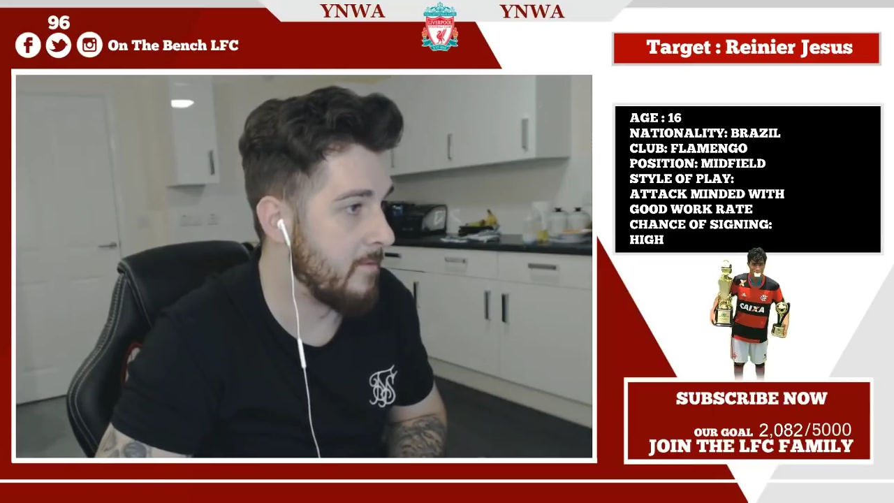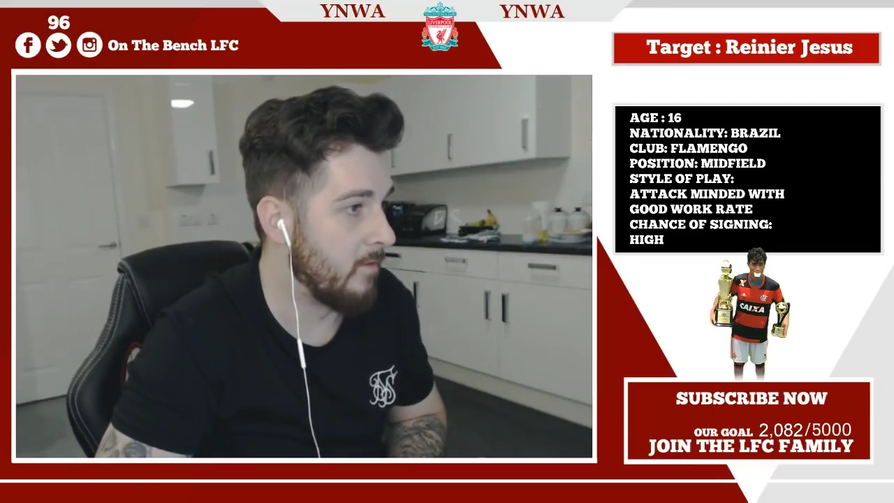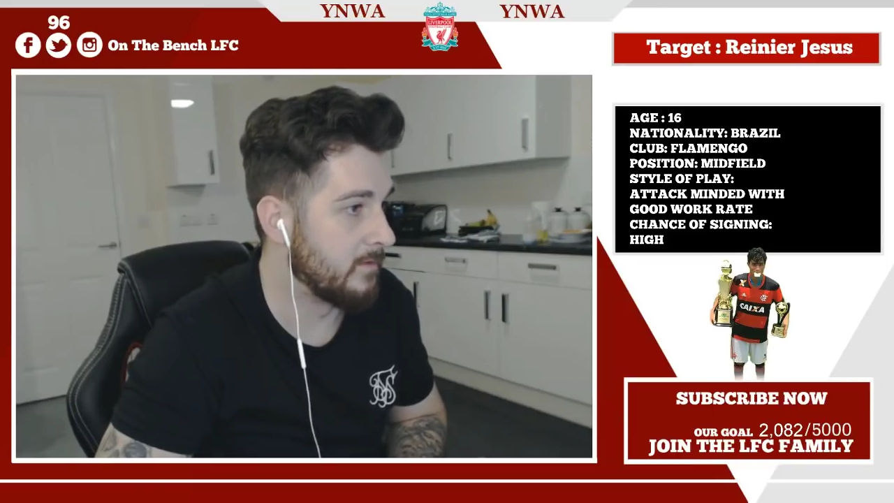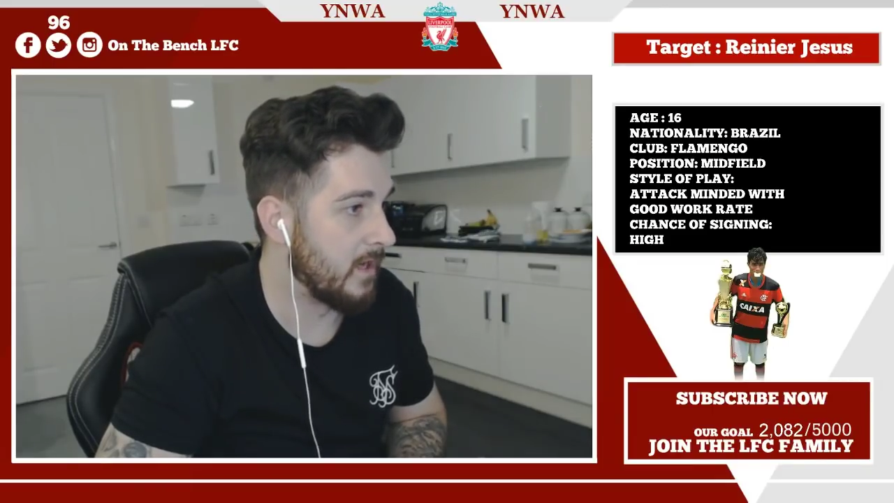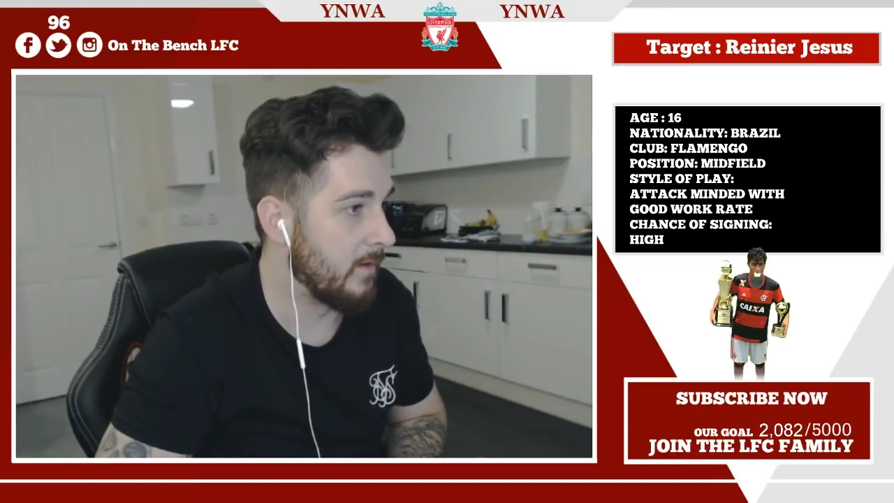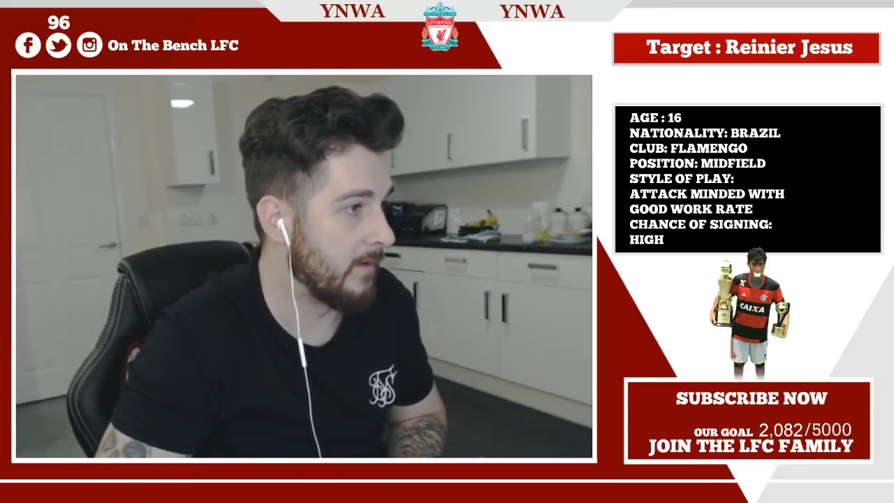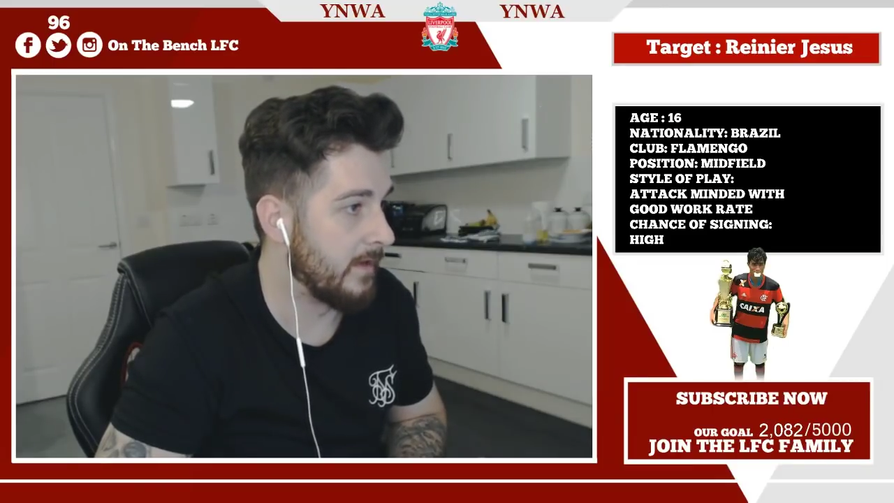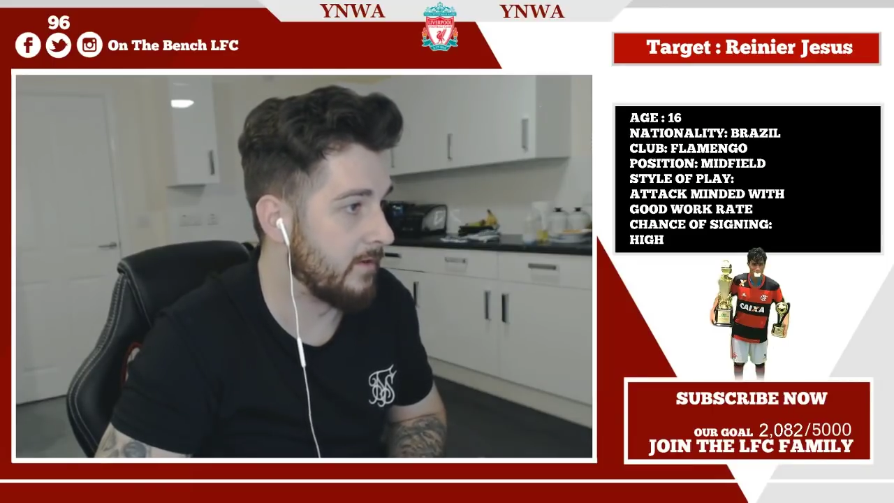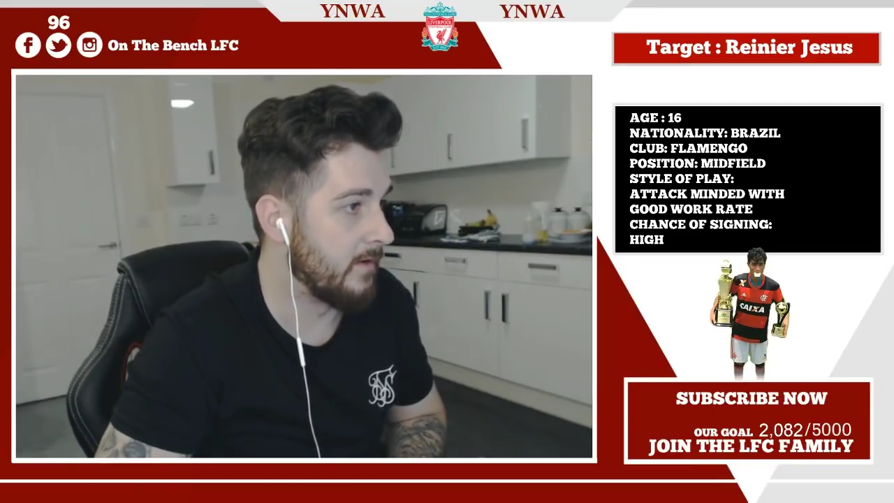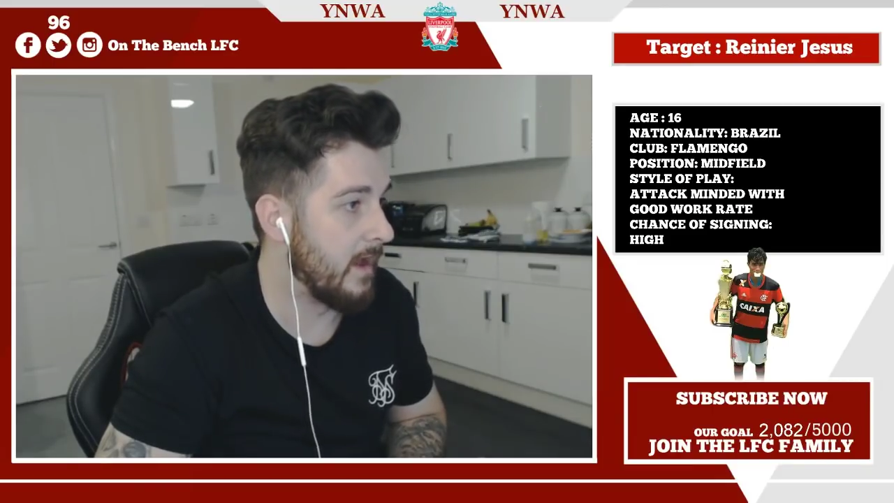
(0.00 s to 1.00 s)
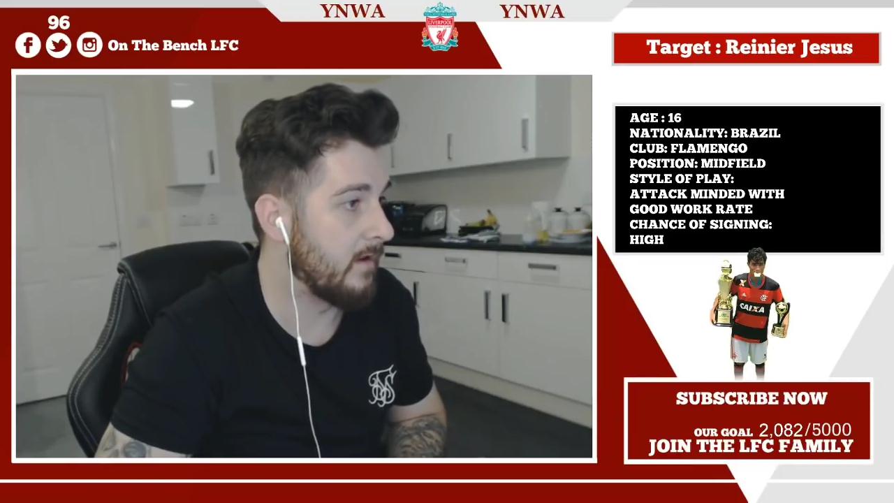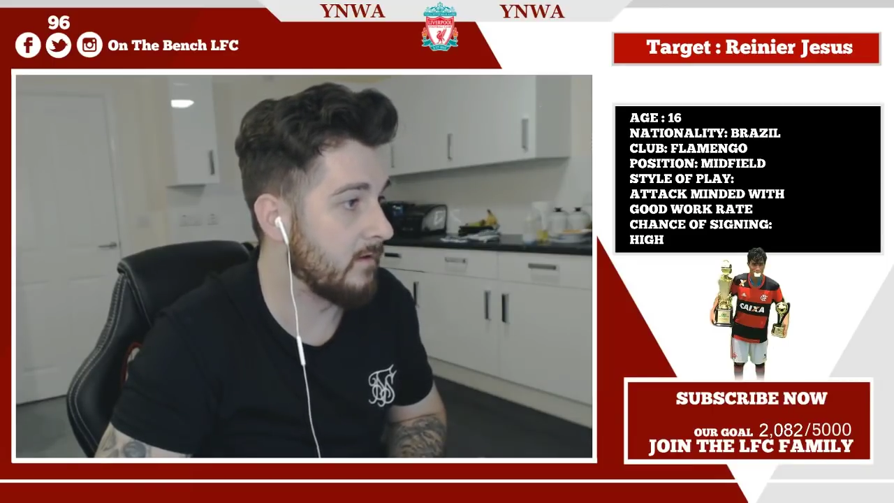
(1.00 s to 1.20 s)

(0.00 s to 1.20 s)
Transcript: I always like when they do that.